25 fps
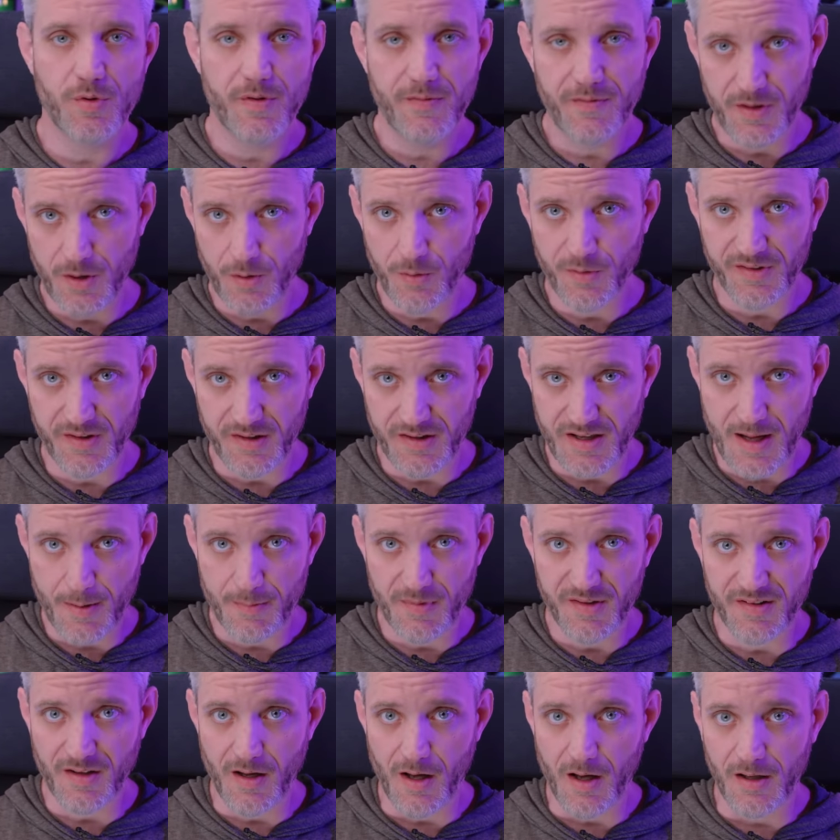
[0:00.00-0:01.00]
reviews on
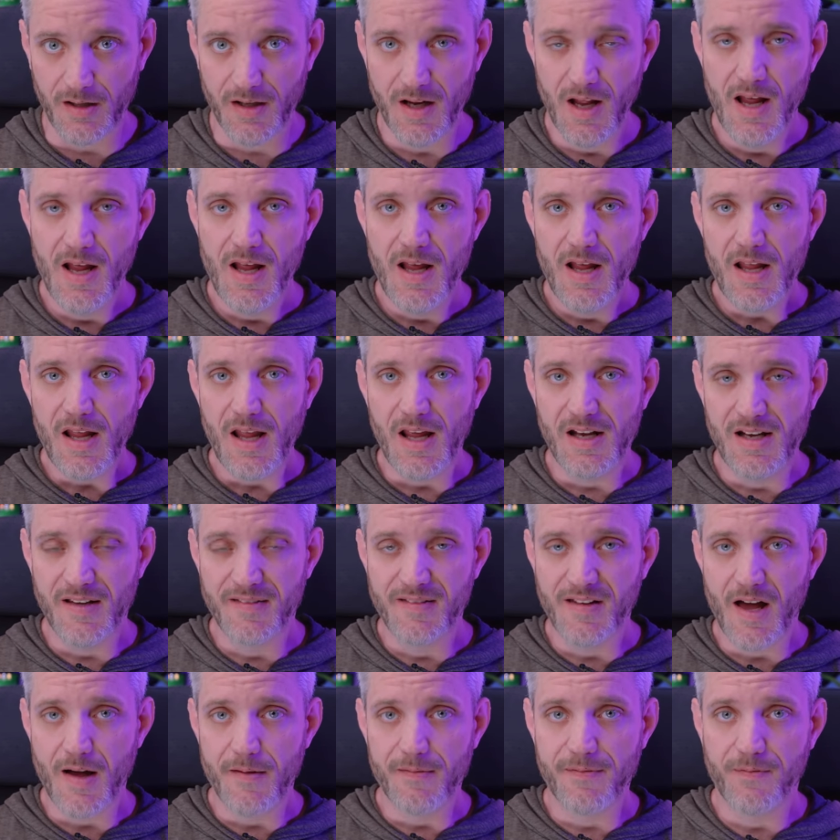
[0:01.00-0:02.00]
Amazon and
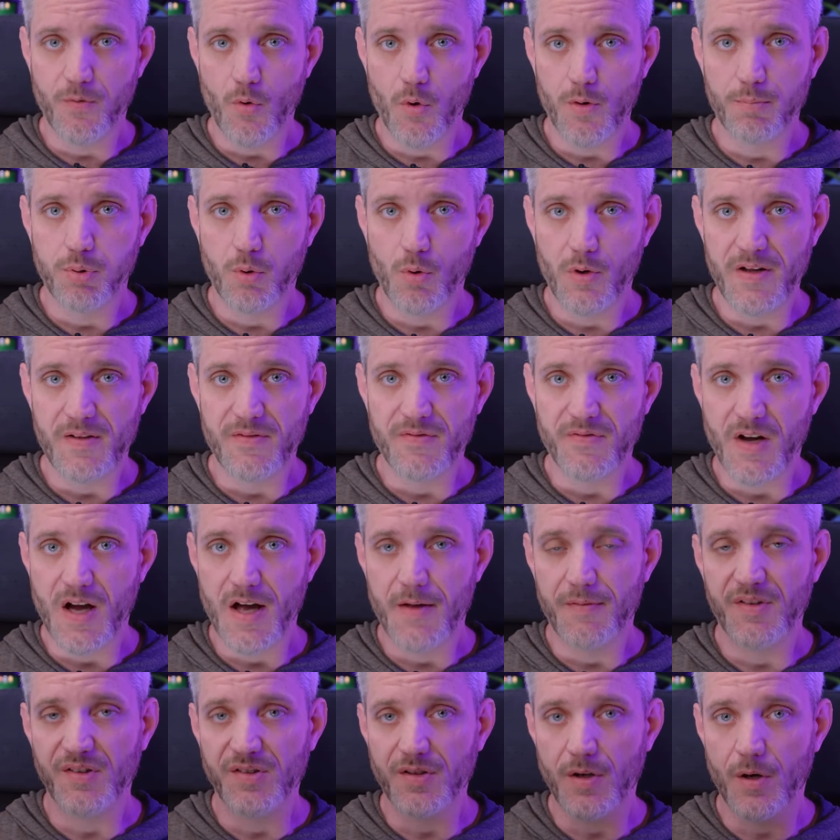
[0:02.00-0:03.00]
it's got
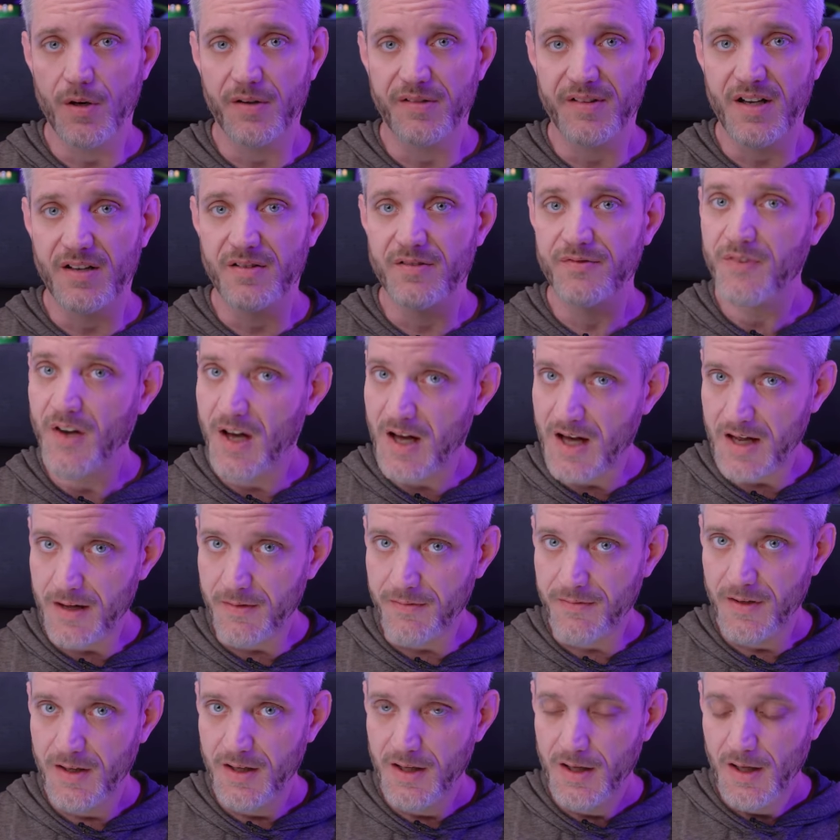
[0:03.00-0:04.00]
4.5 stars out of five.